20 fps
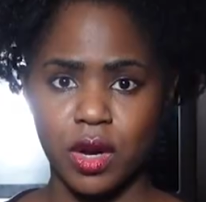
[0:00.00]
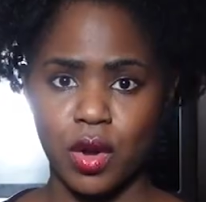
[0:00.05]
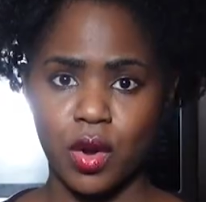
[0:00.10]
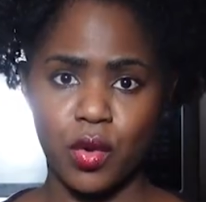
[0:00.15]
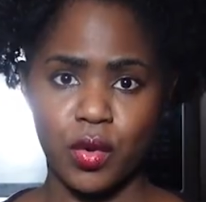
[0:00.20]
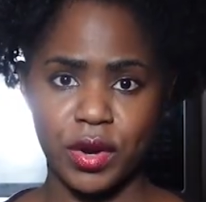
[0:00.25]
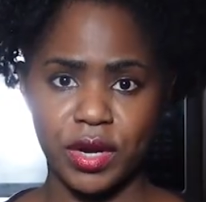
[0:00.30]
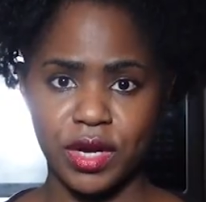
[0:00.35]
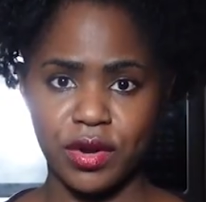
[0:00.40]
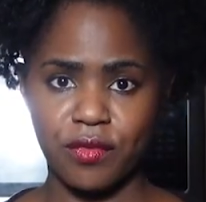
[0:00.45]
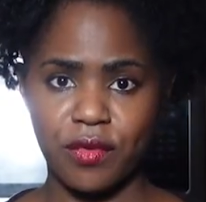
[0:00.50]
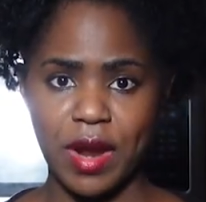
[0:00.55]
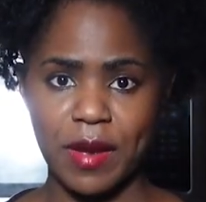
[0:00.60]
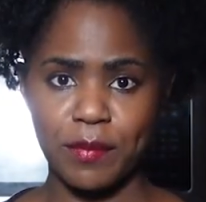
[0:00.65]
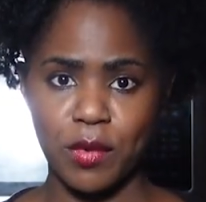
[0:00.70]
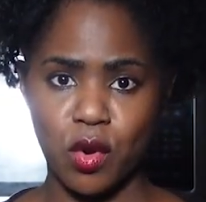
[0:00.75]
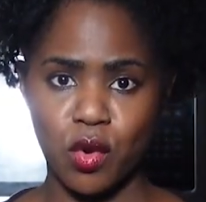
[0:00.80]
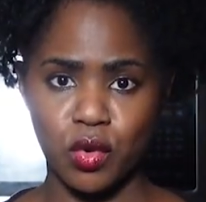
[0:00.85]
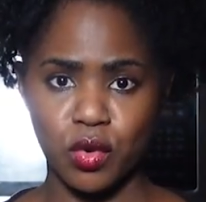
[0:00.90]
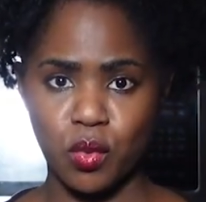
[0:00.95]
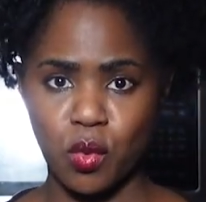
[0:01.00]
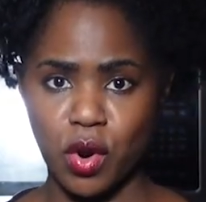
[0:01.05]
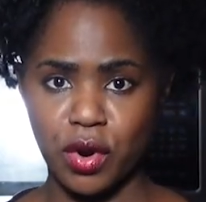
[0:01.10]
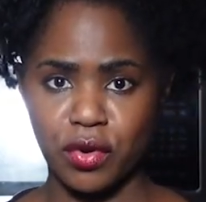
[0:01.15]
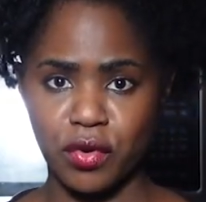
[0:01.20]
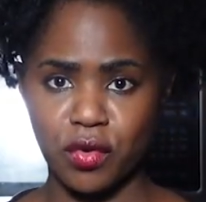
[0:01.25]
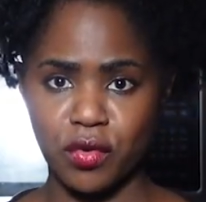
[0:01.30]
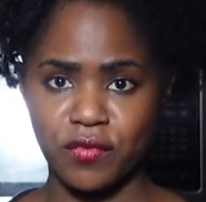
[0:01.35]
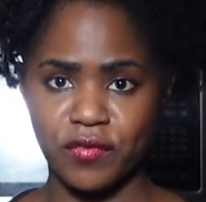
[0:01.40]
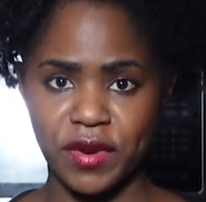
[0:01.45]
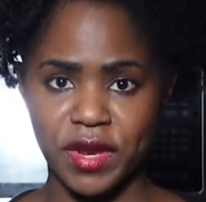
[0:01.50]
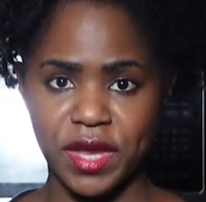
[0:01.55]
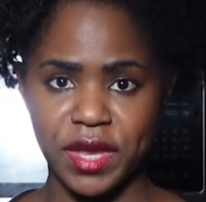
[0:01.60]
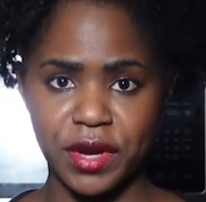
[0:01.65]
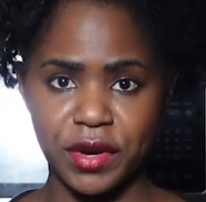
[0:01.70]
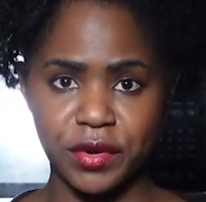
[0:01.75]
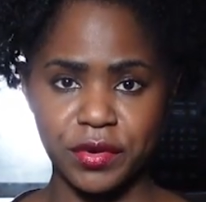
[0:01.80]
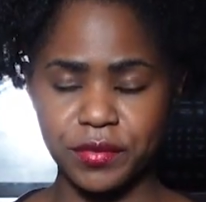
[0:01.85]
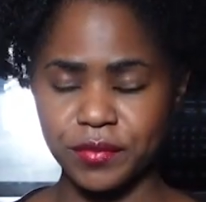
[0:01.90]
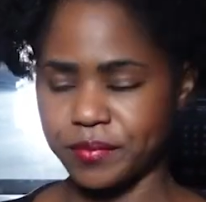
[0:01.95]
Going to grab cold water over
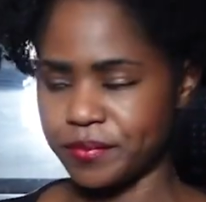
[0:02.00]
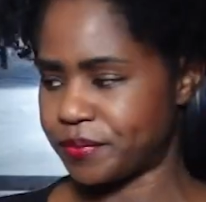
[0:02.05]
here.